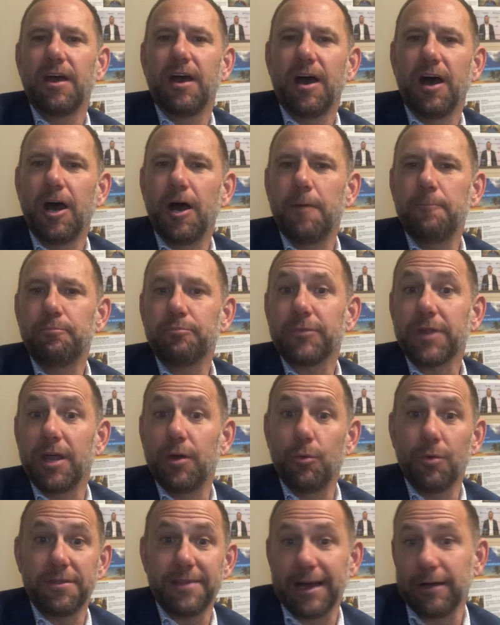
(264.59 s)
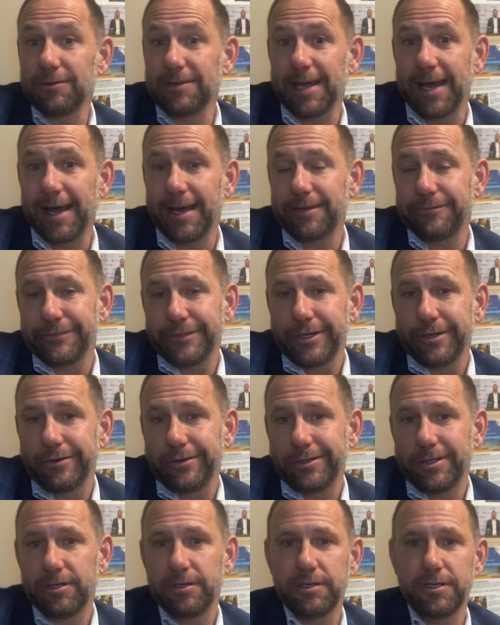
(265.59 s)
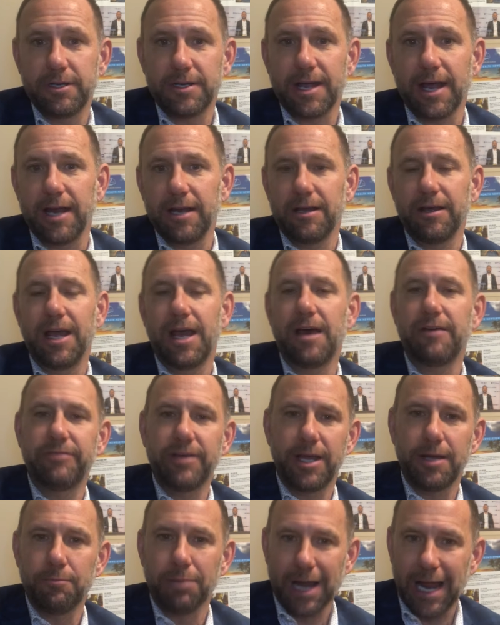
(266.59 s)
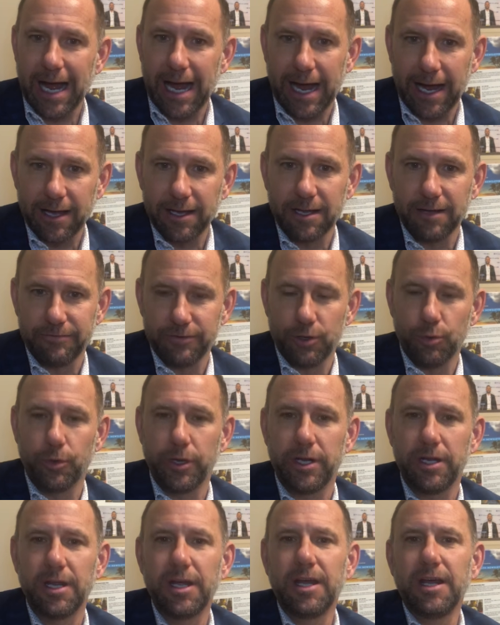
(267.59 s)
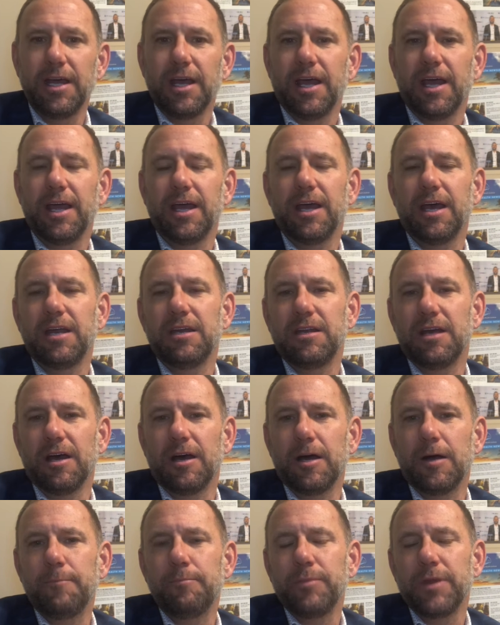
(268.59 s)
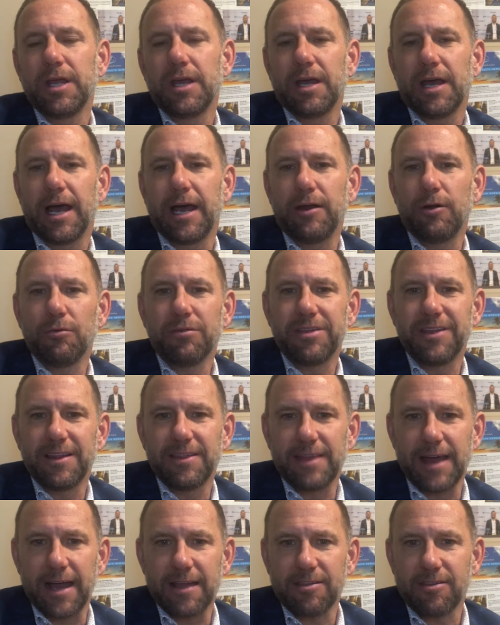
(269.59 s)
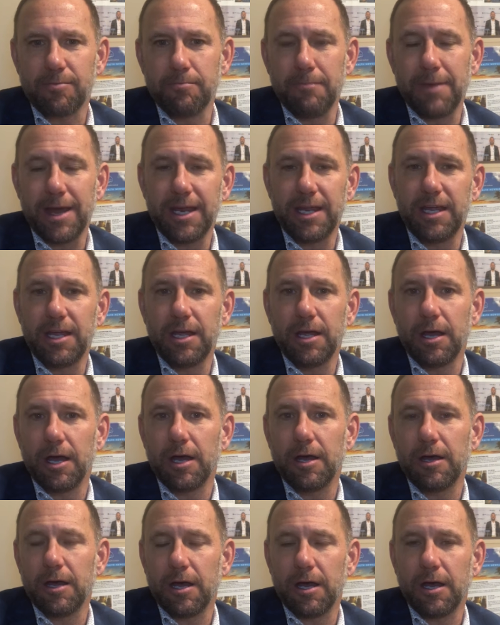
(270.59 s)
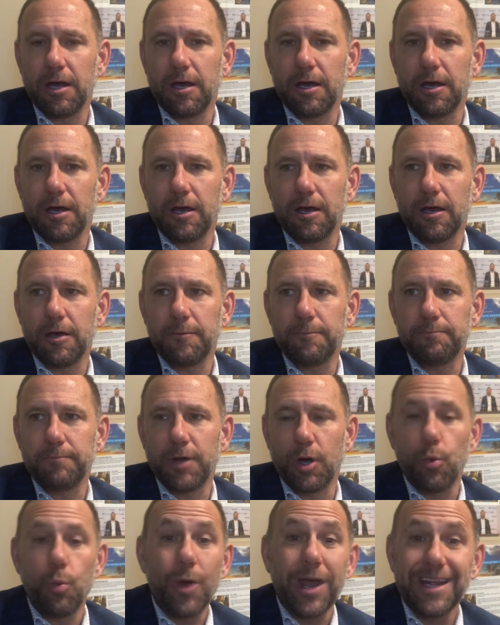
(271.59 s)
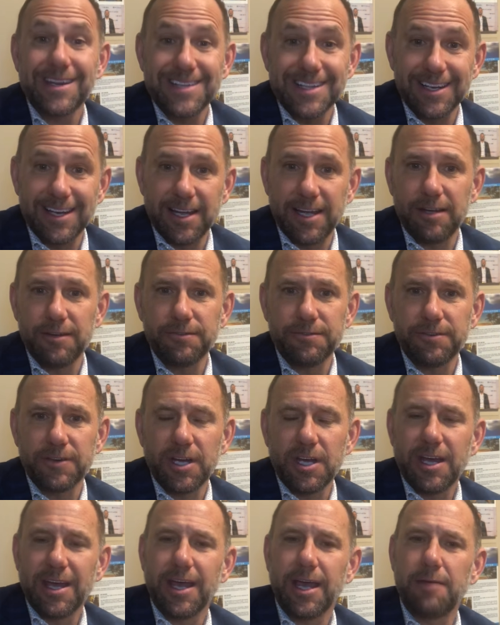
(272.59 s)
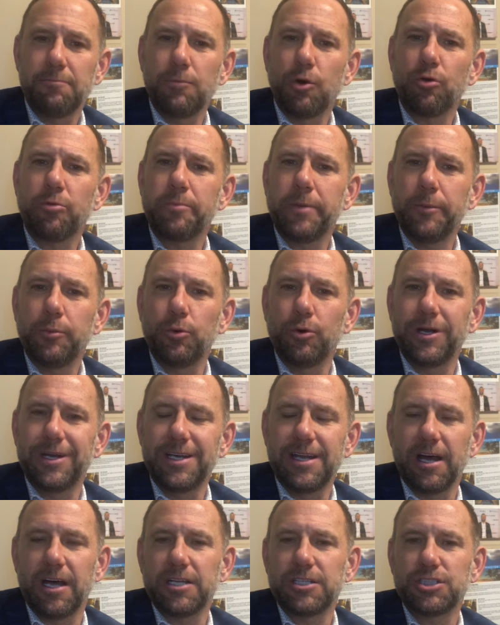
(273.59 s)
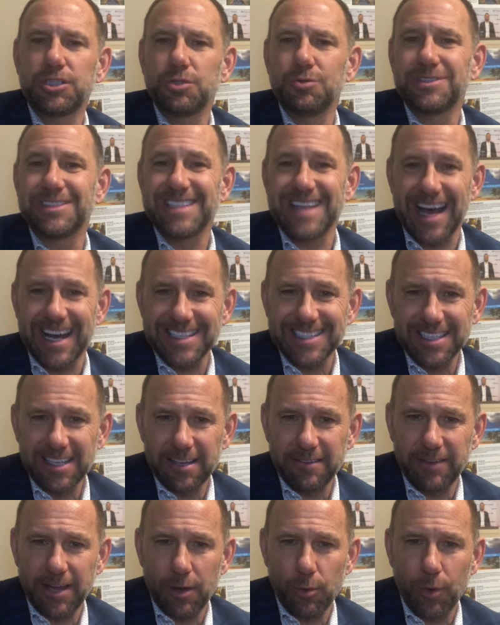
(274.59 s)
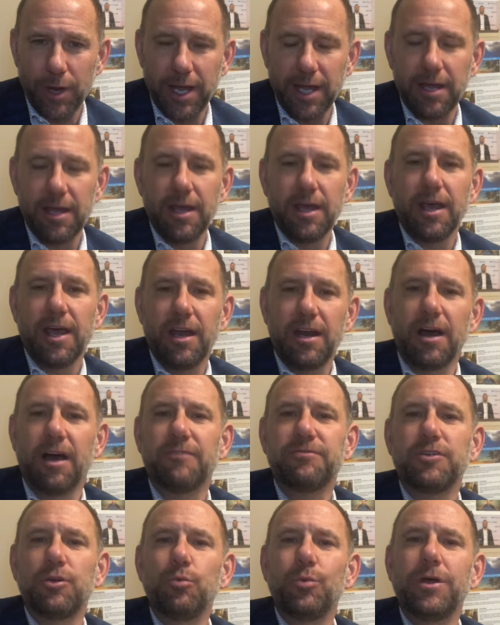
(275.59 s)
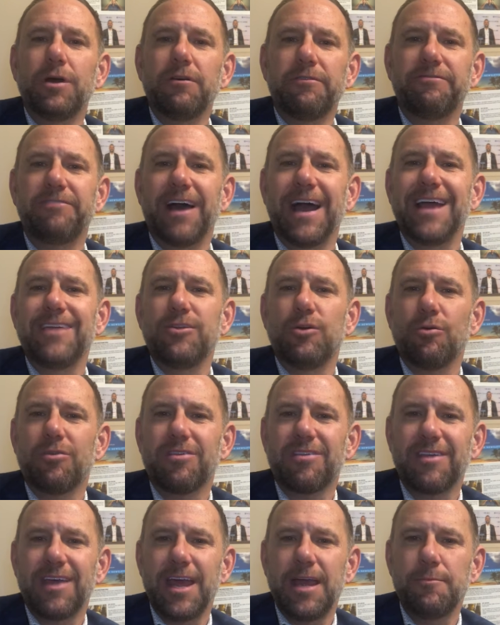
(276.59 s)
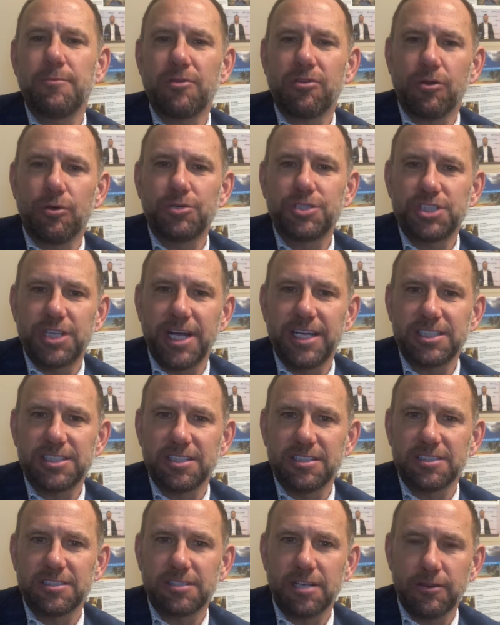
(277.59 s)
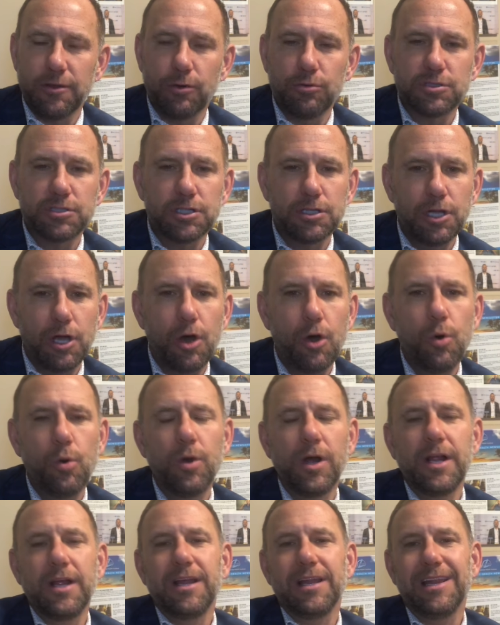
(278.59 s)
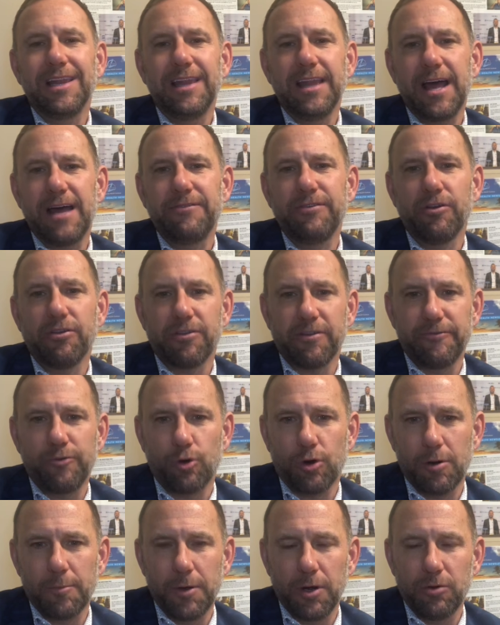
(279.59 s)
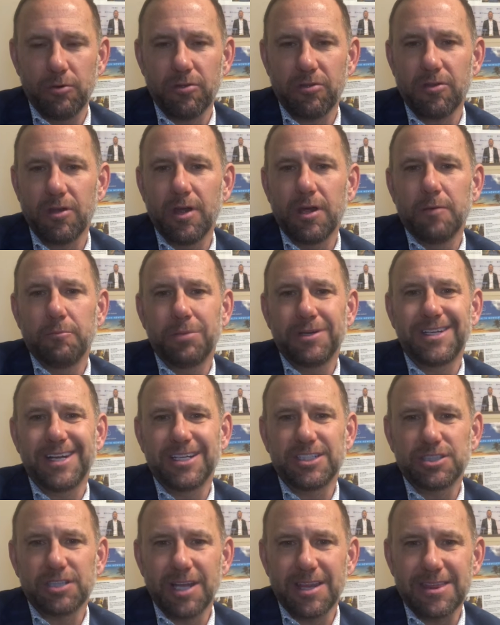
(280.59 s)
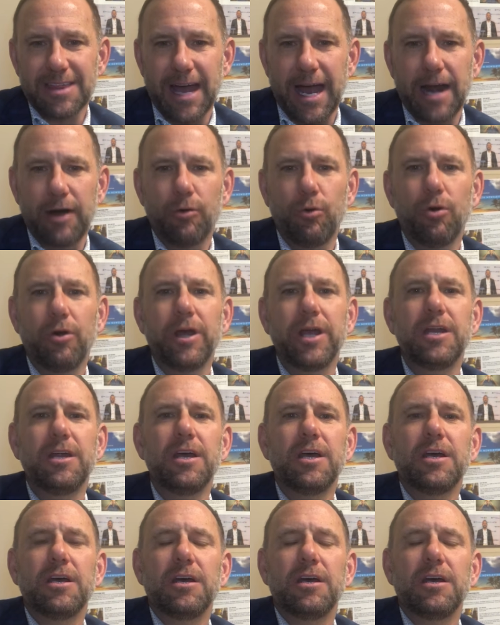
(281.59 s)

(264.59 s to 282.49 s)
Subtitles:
And without that, you kind of have a blah, if you would. And I don't think that's a way to live, and most people would choose not to live that way. And often we'll find those same associations to those low levels of hormones, potentially thyroid,